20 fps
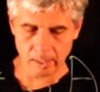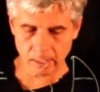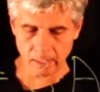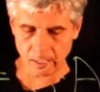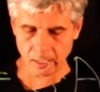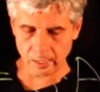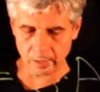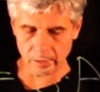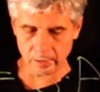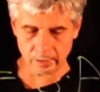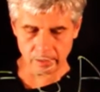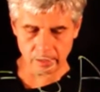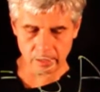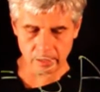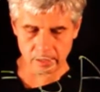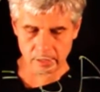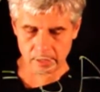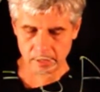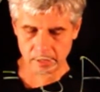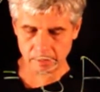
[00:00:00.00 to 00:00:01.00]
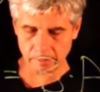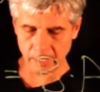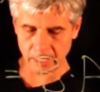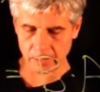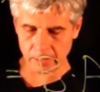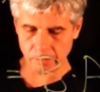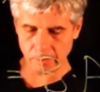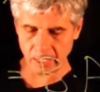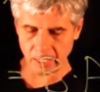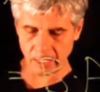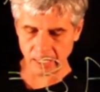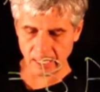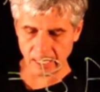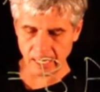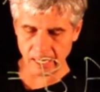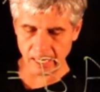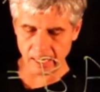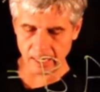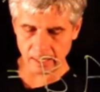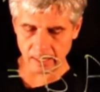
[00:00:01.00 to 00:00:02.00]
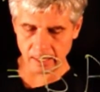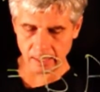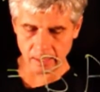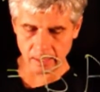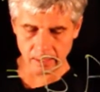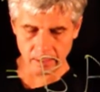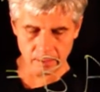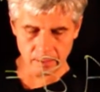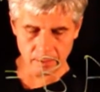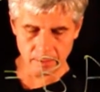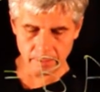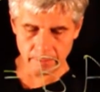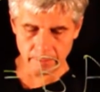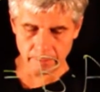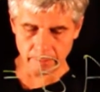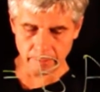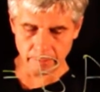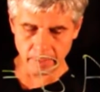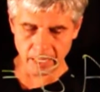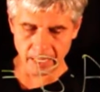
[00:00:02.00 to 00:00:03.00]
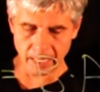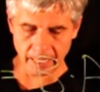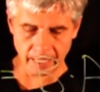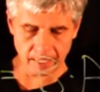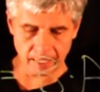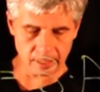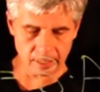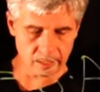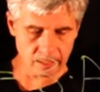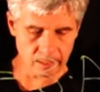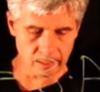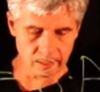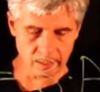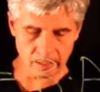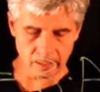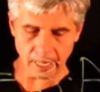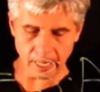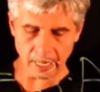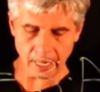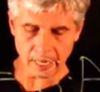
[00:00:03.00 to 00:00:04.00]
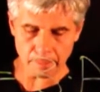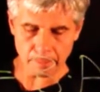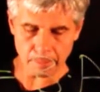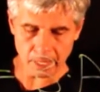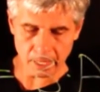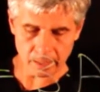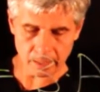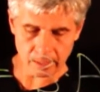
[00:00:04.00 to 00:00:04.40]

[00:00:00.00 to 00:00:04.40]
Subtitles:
and this must be k by m,